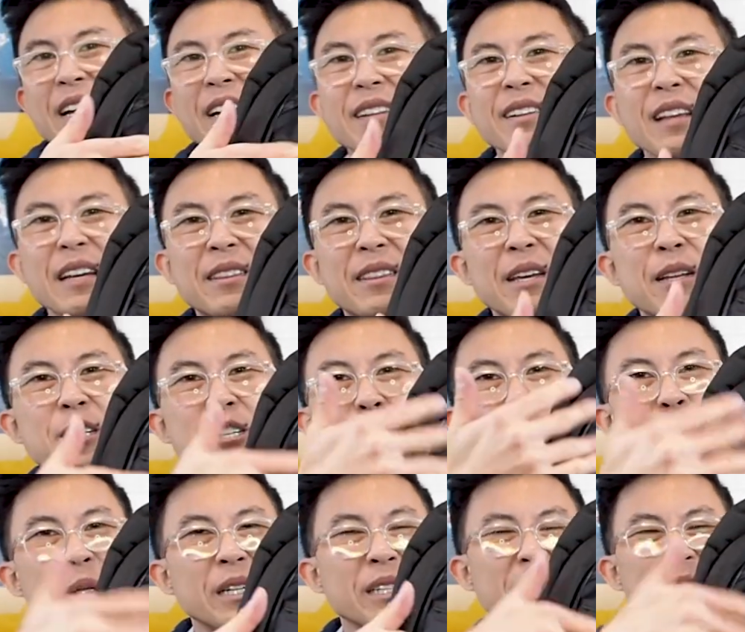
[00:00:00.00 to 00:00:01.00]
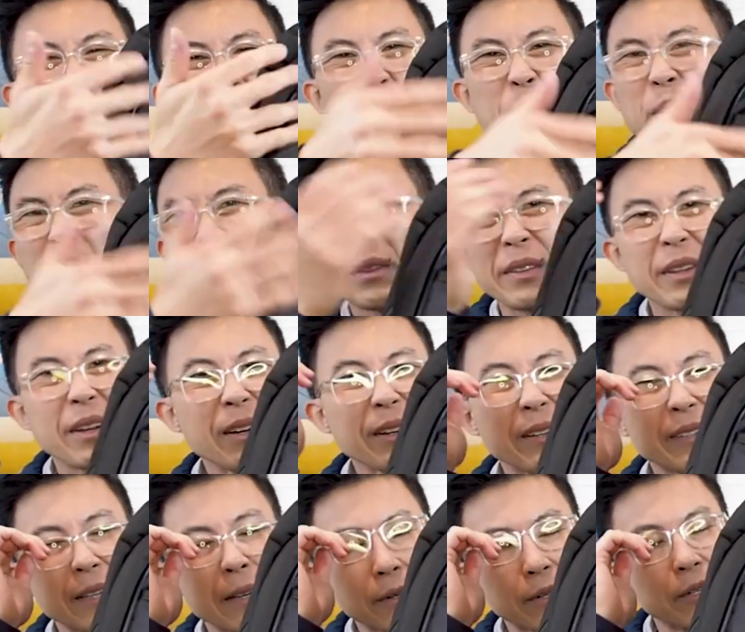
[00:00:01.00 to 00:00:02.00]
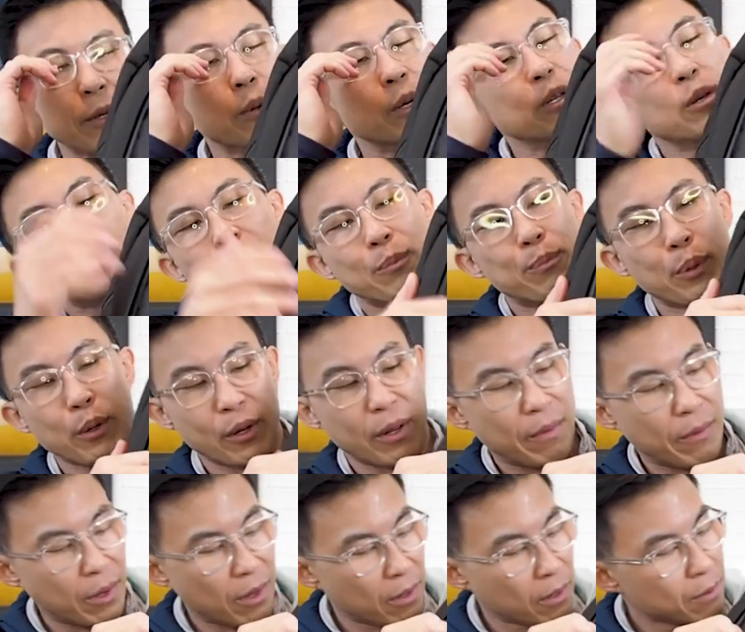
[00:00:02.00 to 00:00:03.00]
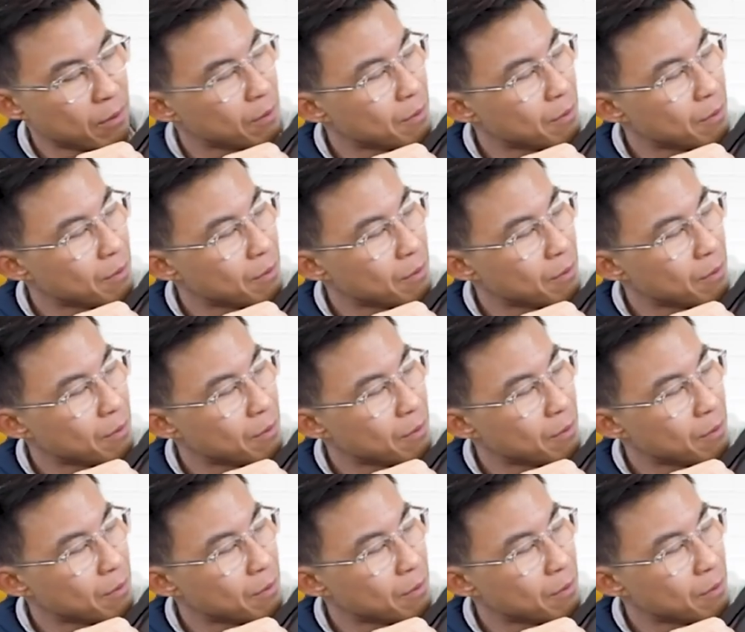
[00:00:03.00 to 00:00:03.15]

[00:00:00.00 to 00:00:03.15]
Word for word: kind of like they just put it there to put it there, because I don't know what you would put in there.